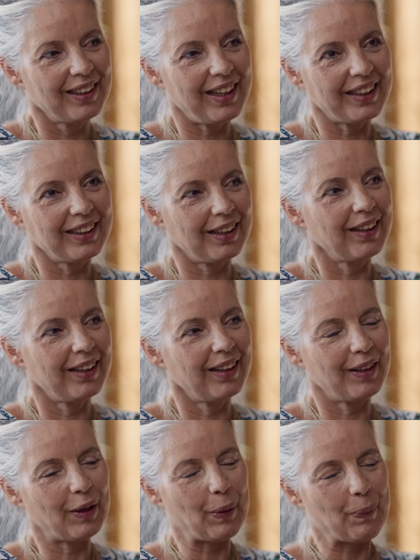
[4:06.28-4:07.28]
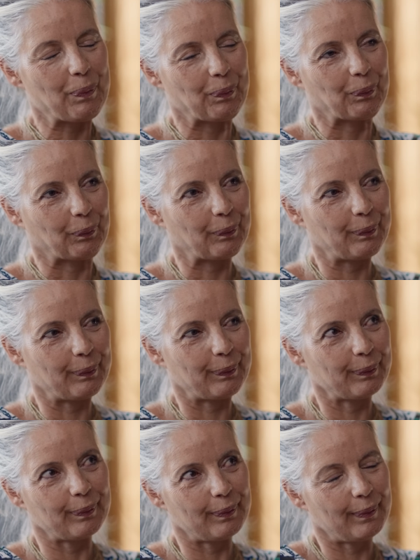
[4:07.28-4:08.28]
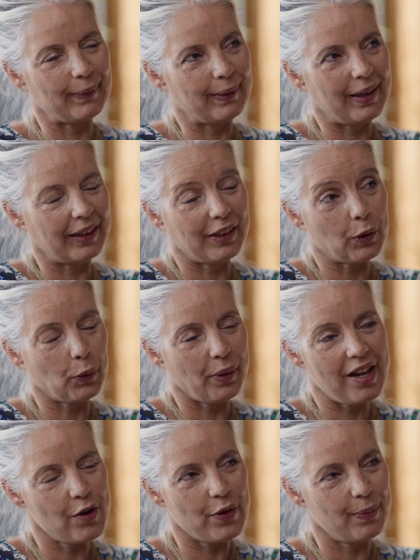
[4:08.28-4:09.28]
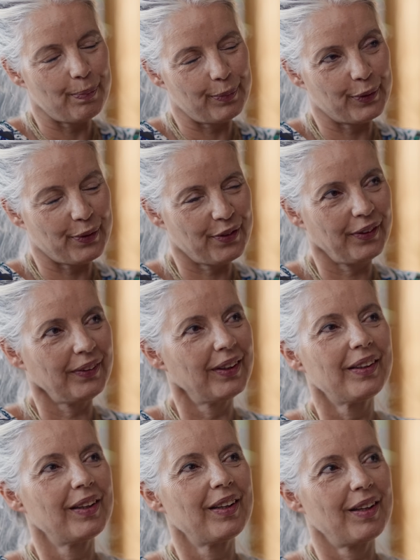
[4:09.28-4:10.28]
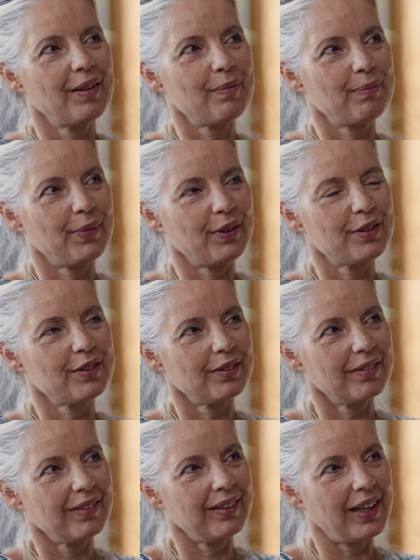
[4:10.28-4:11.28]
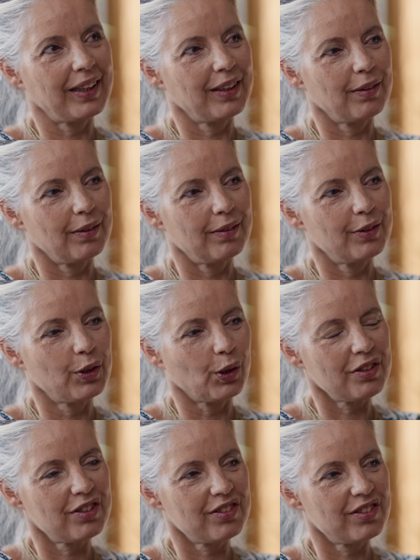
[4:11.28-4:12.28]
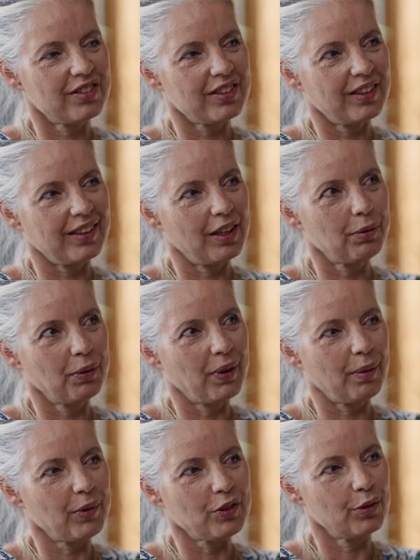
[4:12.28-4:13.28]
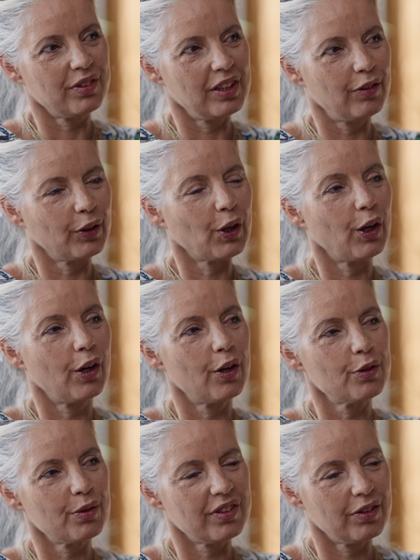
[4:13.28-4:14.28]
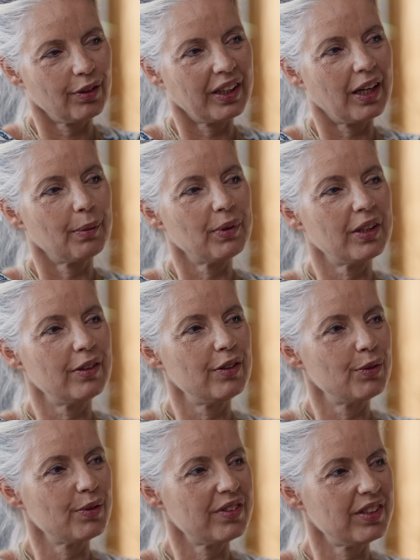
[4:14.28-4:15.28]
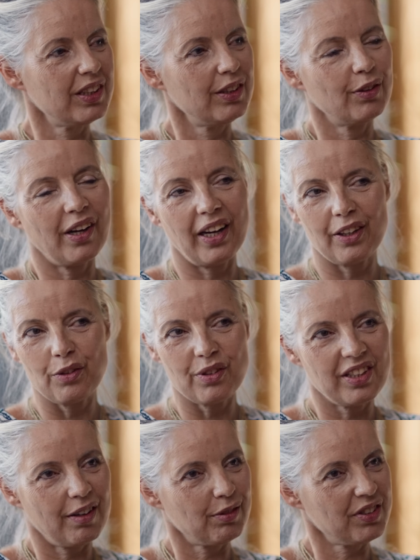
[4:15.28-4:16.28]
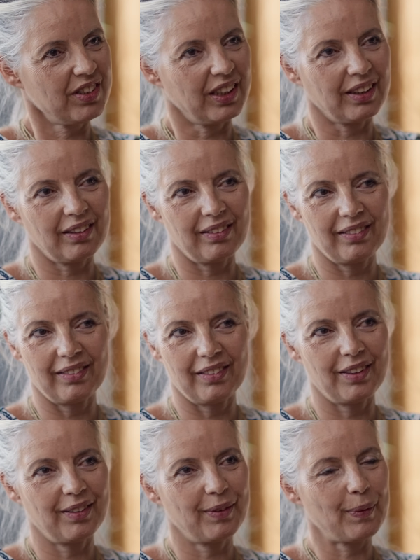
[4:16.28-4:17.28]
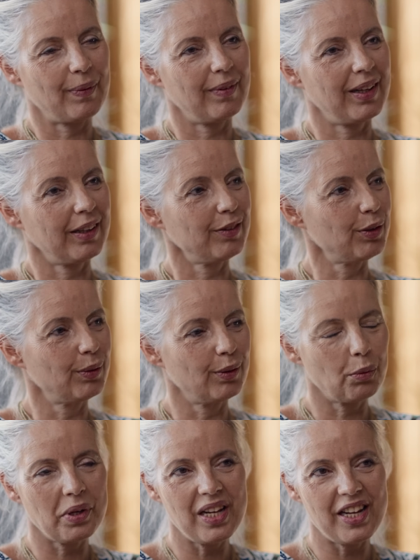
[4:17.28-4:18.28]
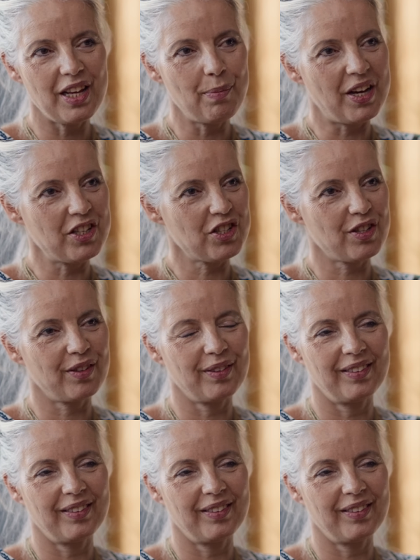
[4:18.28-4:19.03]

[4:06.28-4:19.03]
like a real person, but like dots everywhere. But you see the color, you see the garment, you see the hair, you see everything. Like the real image,